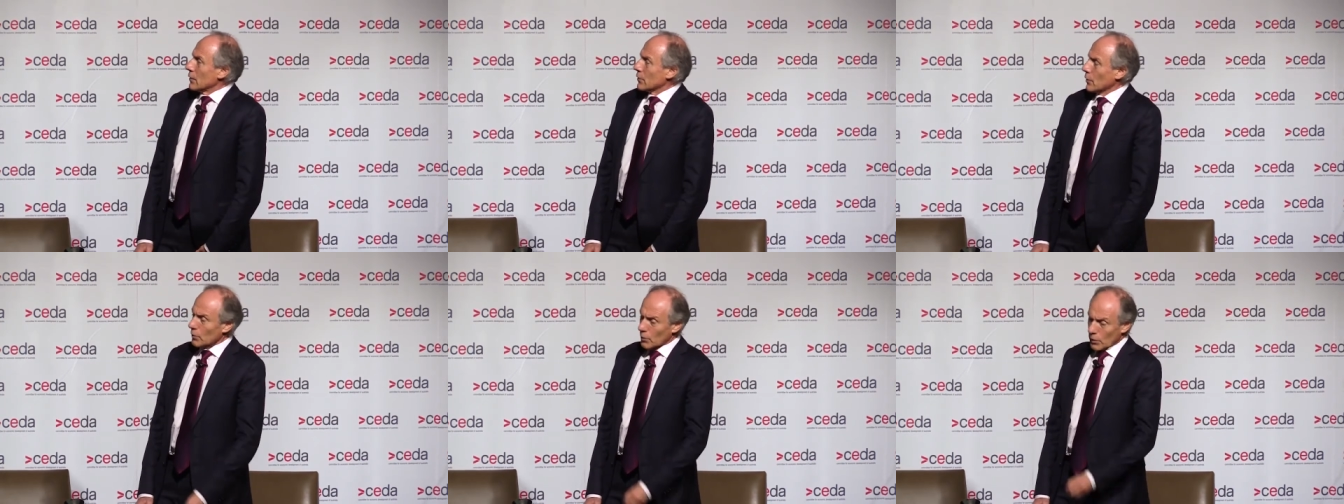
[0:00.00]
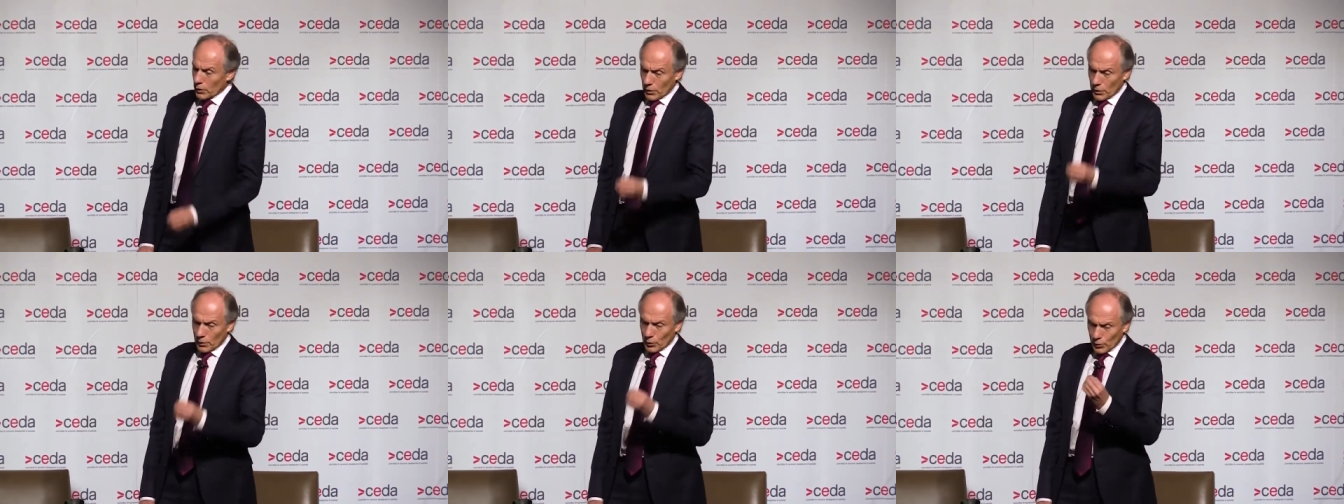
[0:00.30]

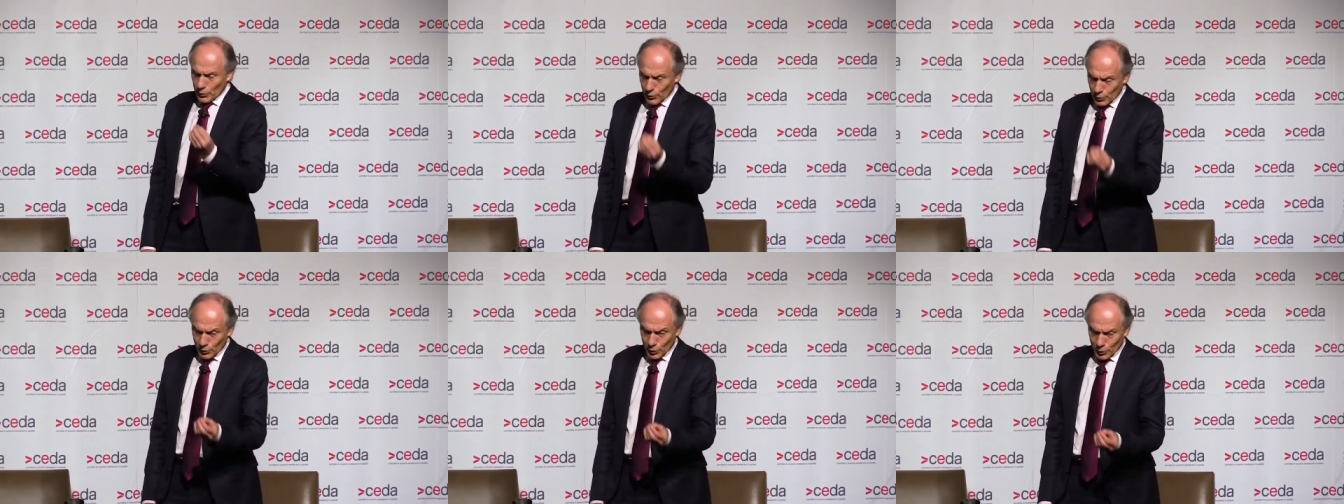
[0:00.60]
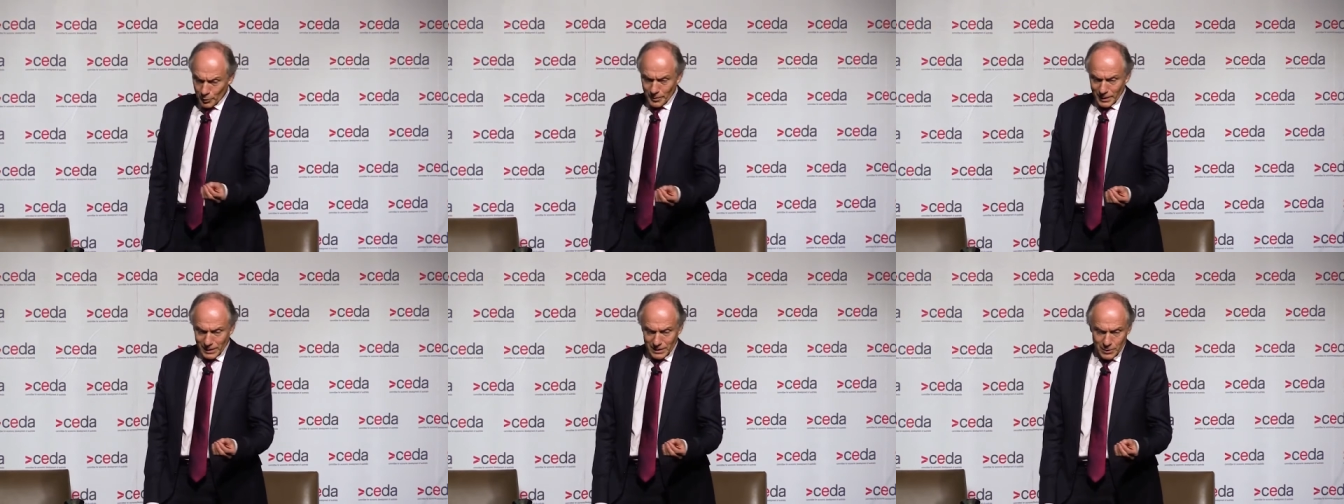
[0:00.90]
So in order to
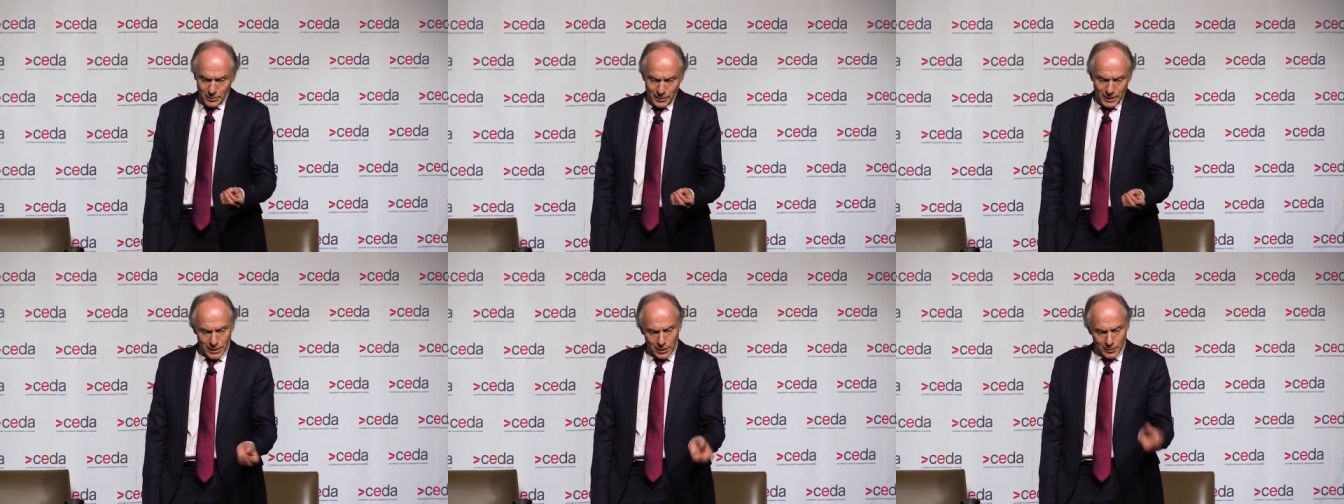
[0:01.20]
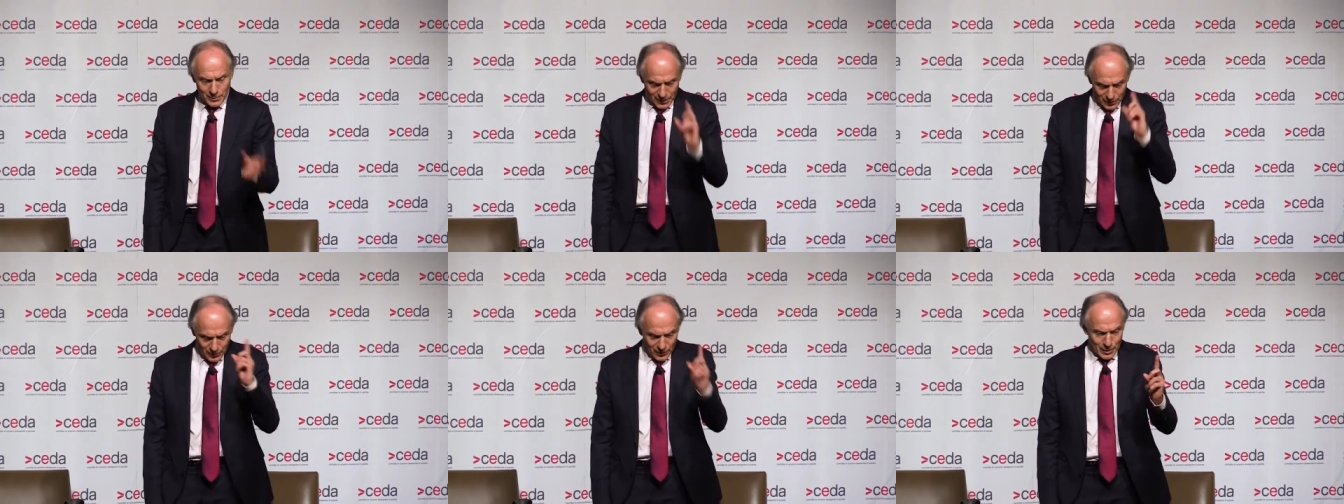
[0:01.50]
talk about
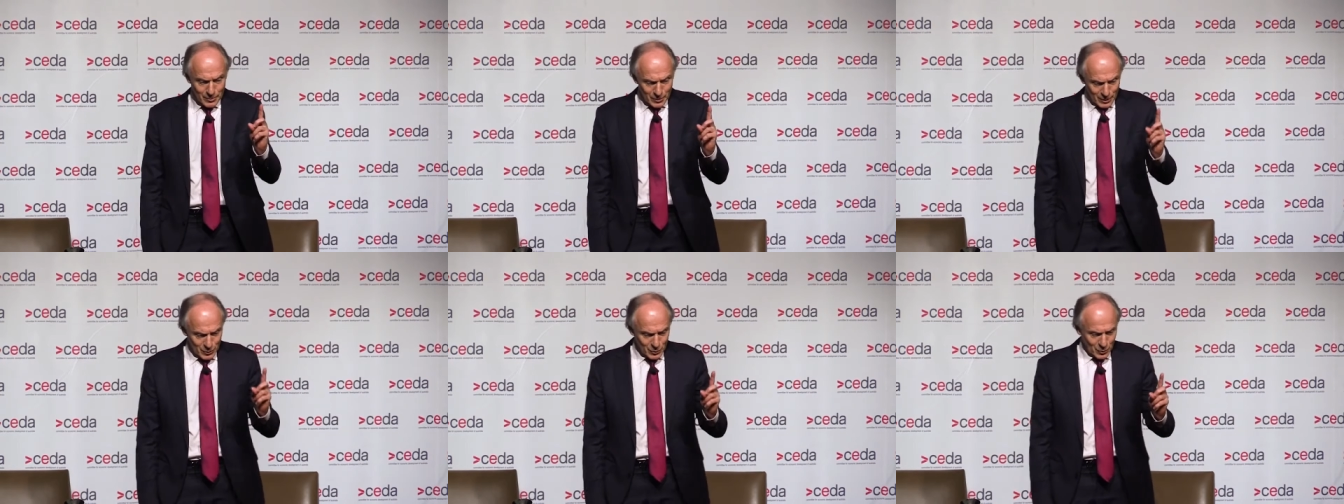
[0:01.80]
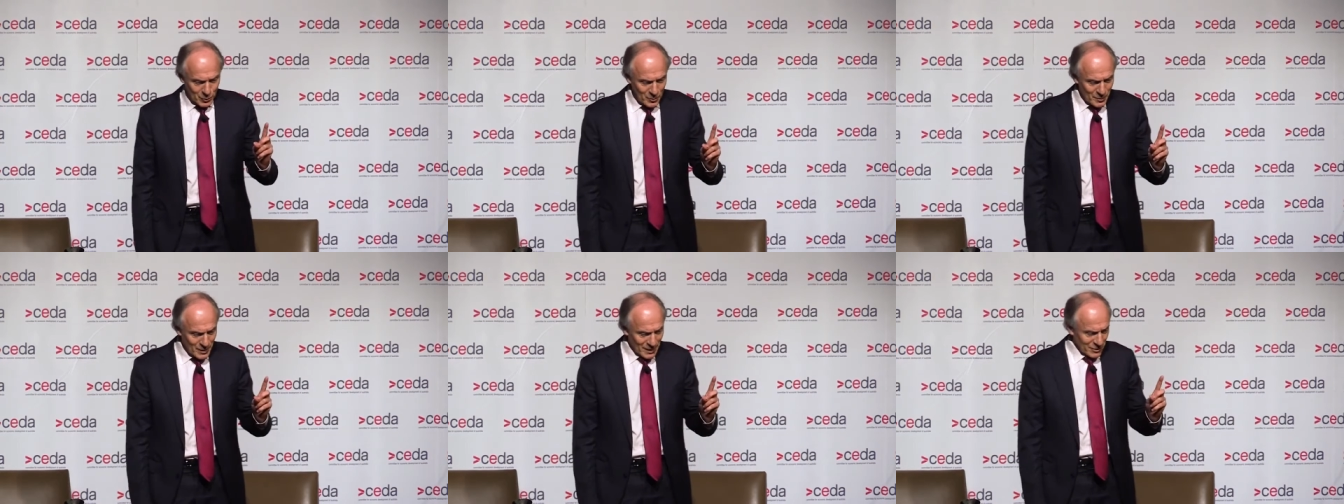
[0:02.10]
demand, I'm going to start by
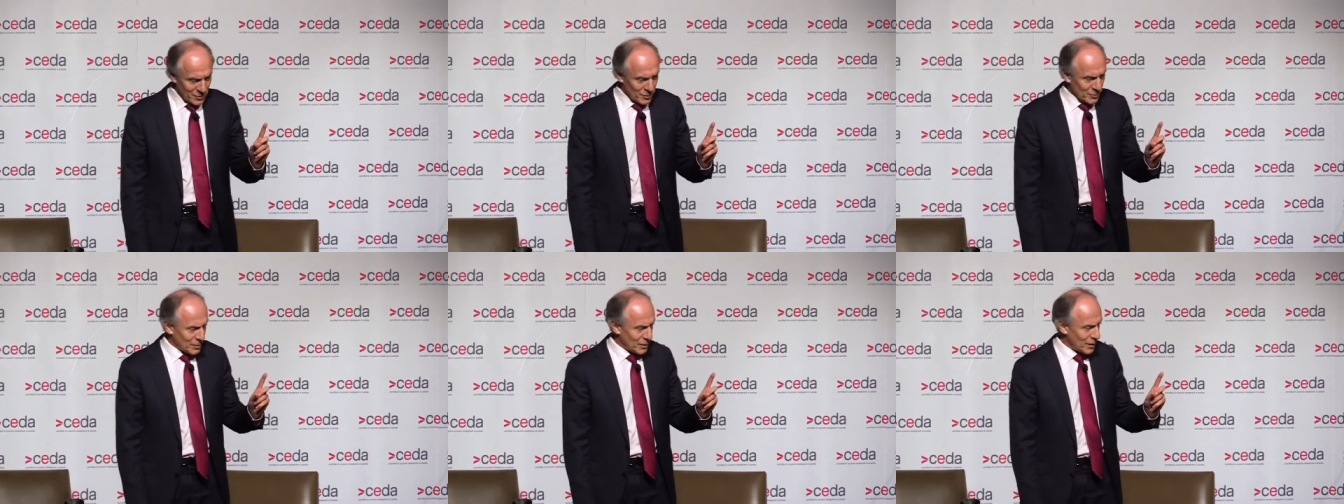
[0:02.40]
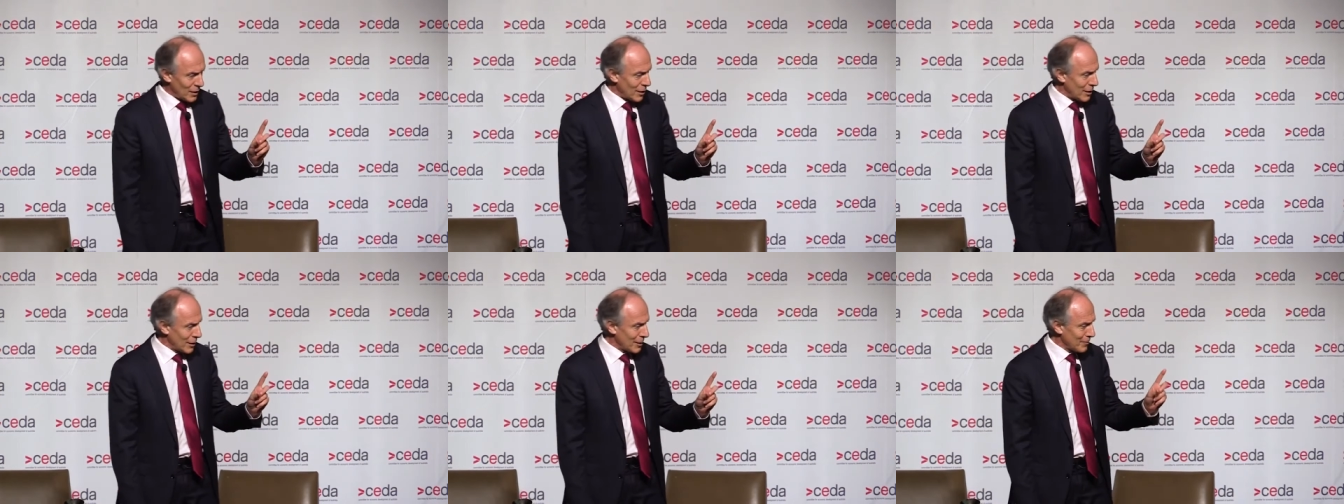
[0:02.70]
talking about
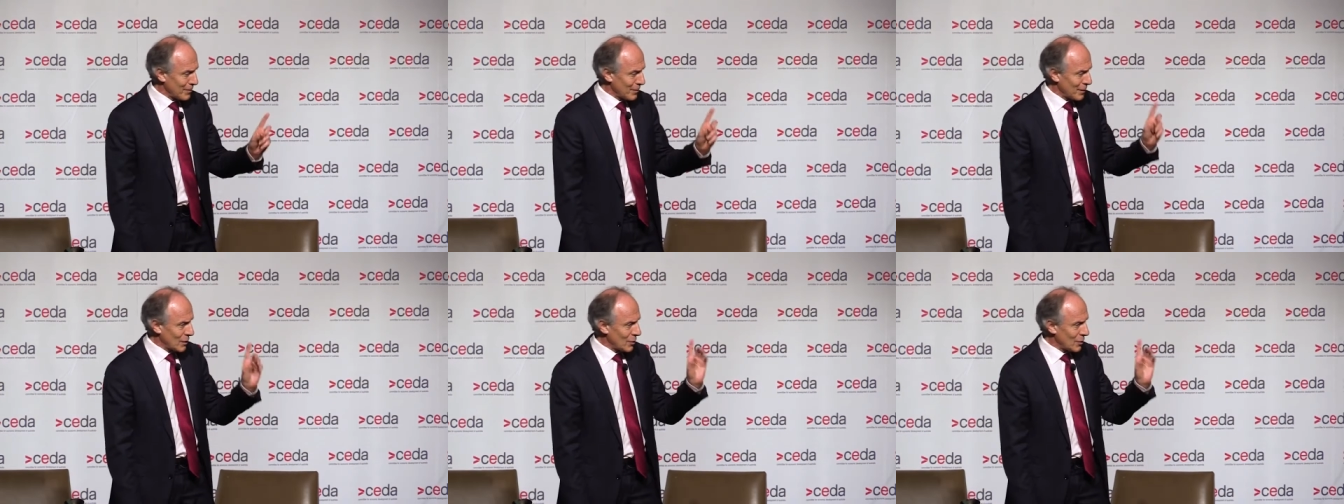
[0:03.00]
supply.